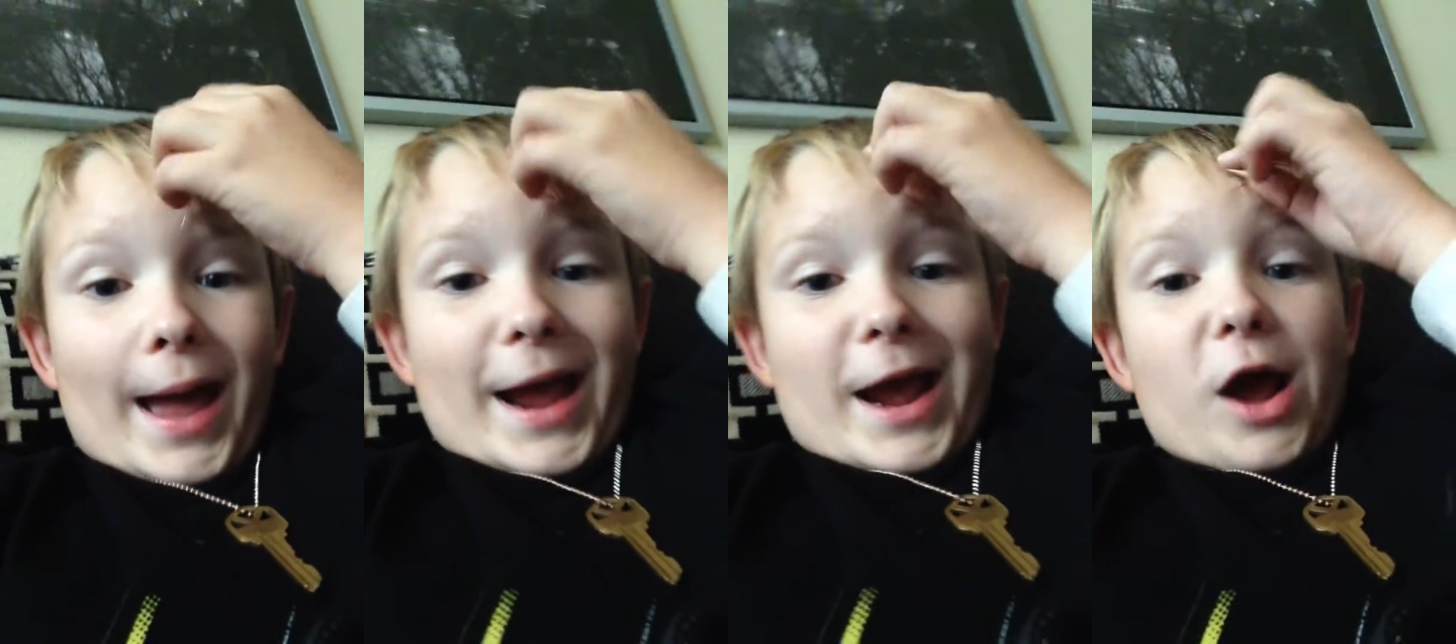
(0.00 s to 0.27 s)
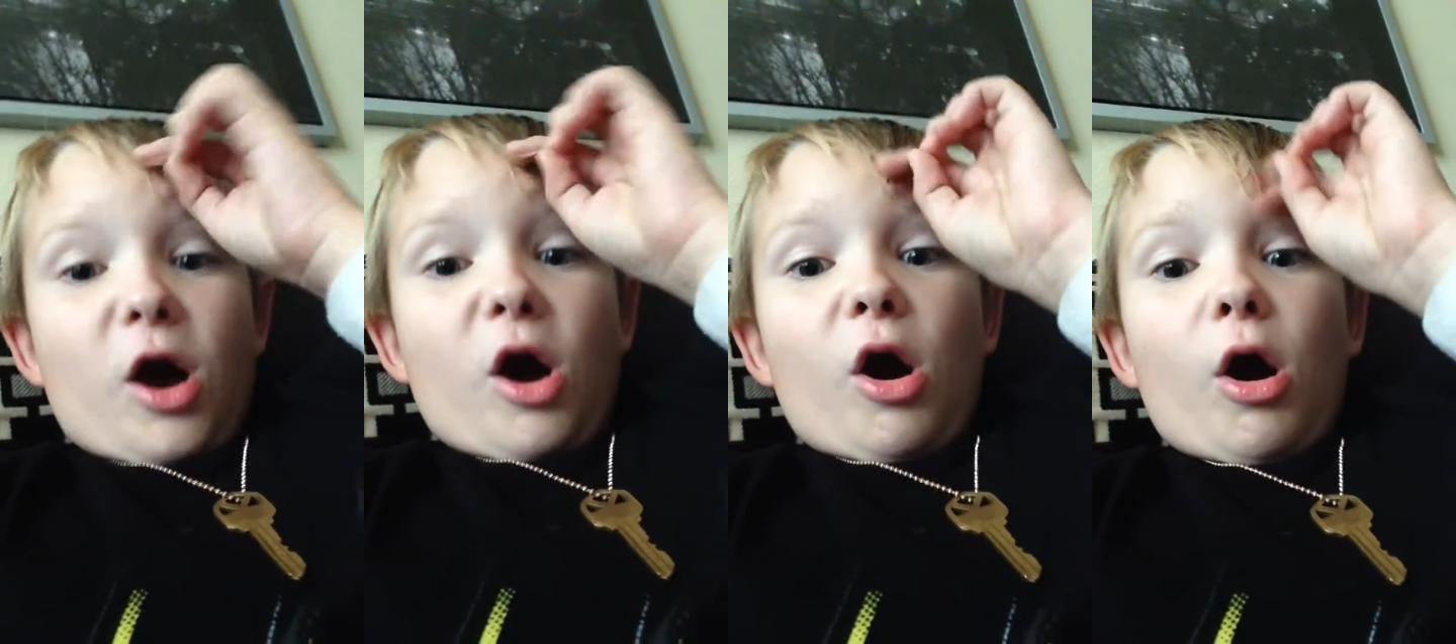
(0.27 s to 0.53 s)
at
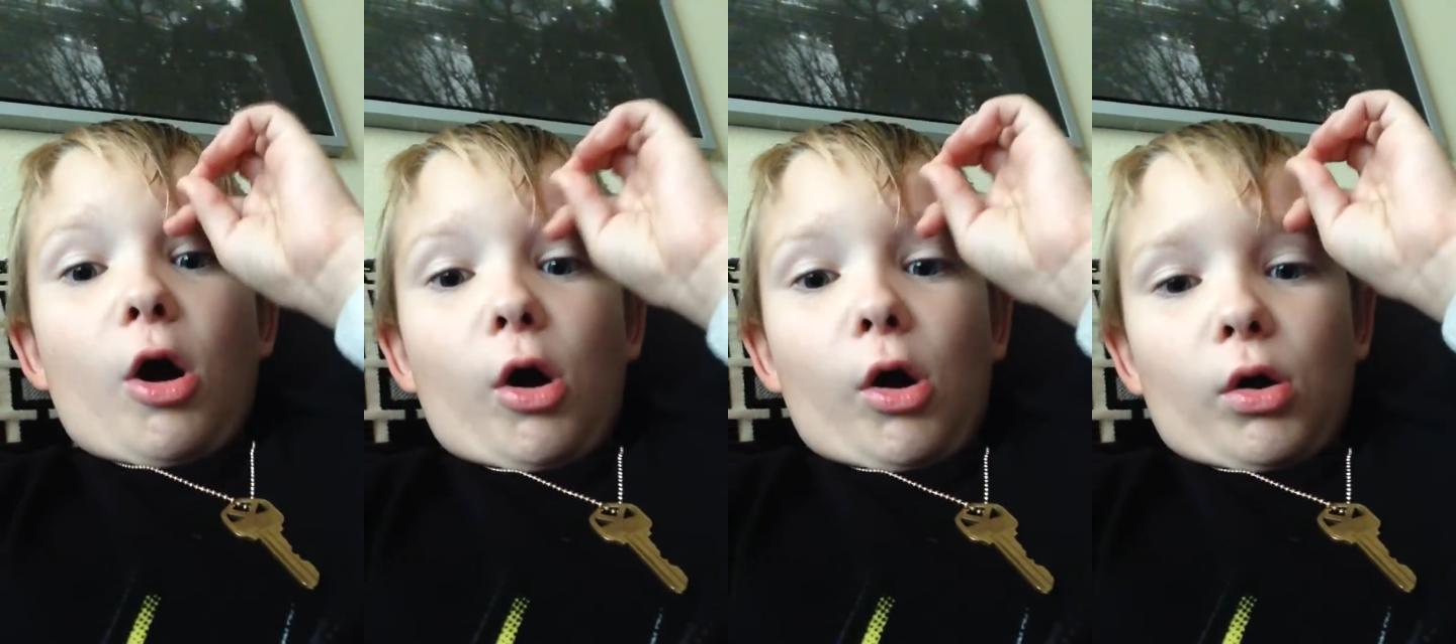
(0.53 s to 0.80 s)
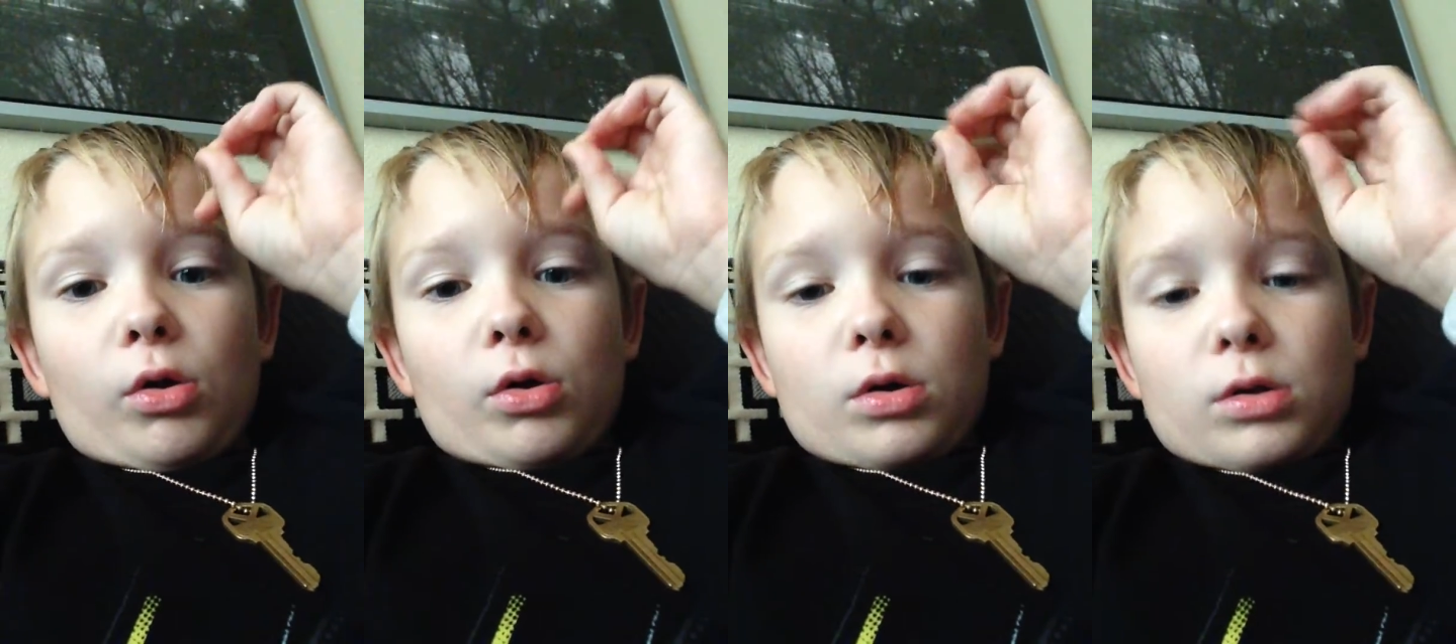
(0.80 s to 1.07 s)

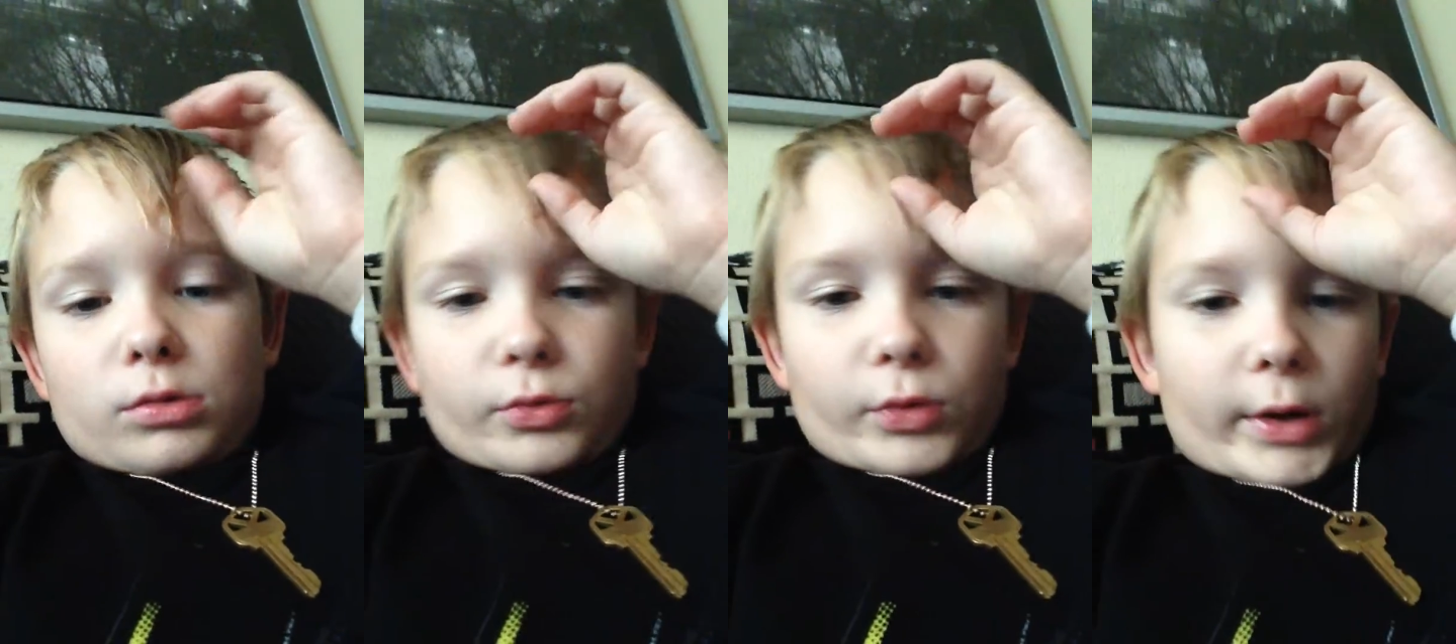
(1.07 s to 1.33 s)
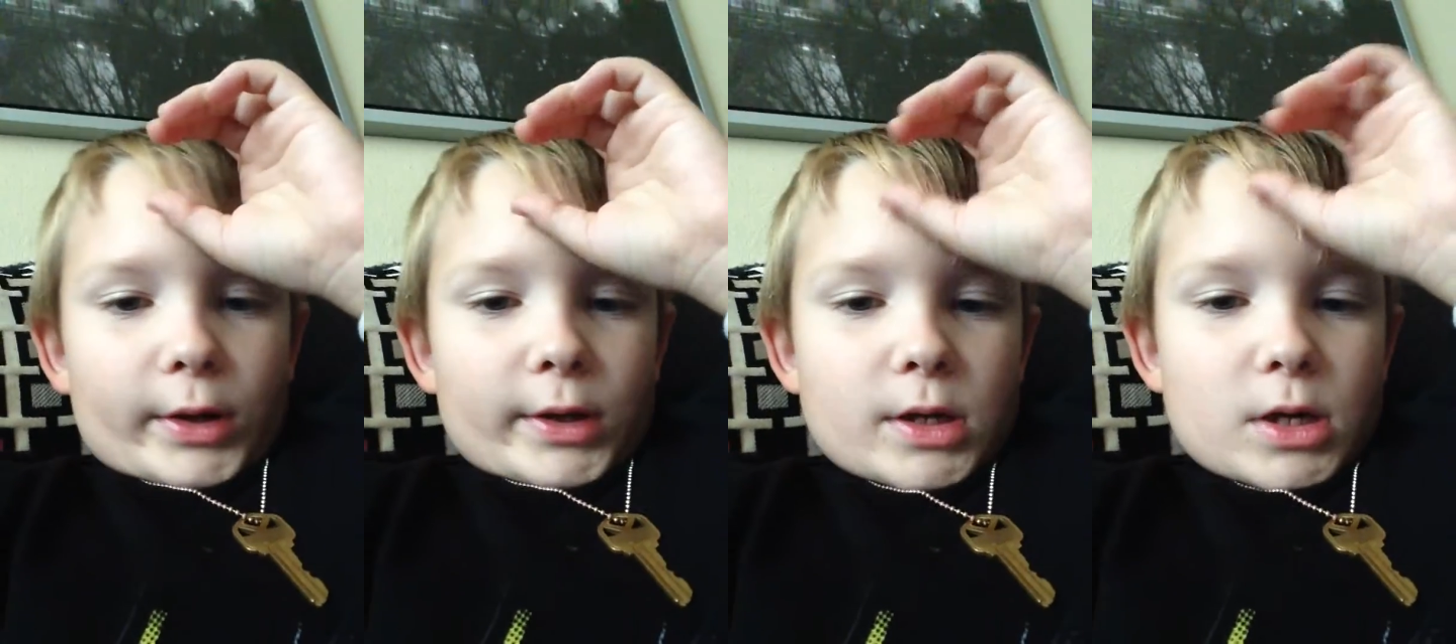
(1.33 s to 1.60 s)
all,
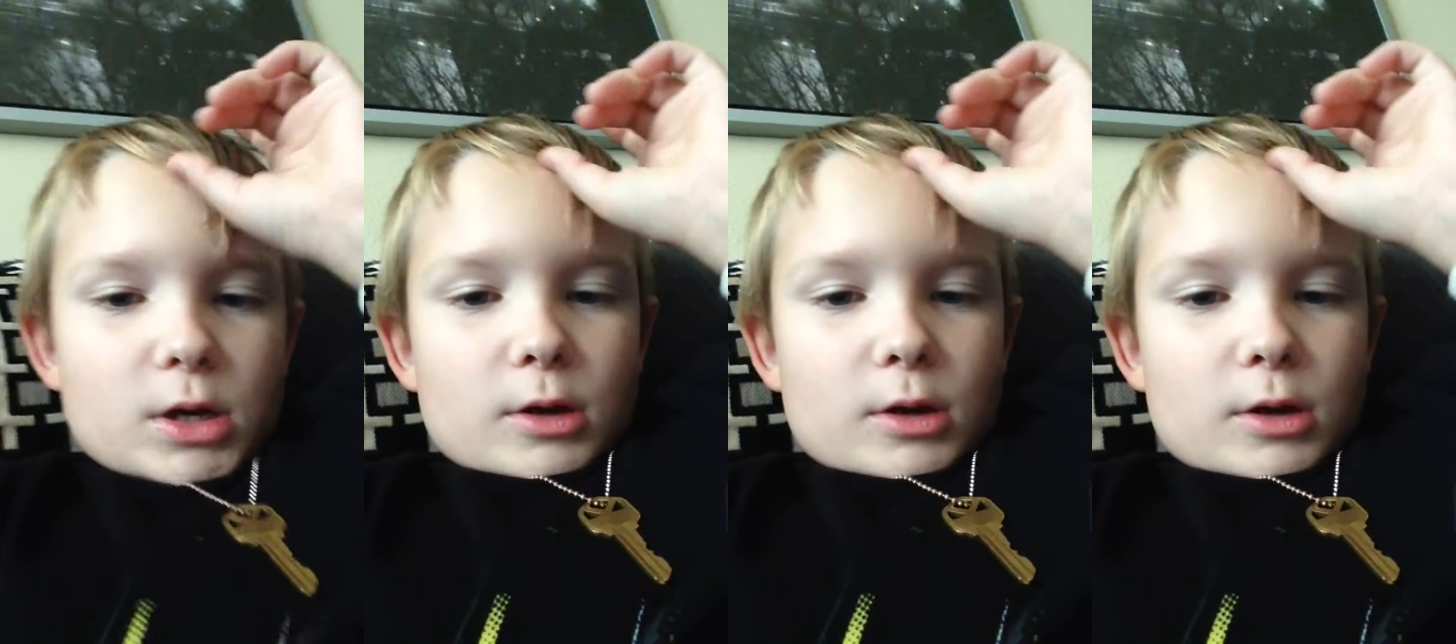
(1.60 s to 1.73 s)
right?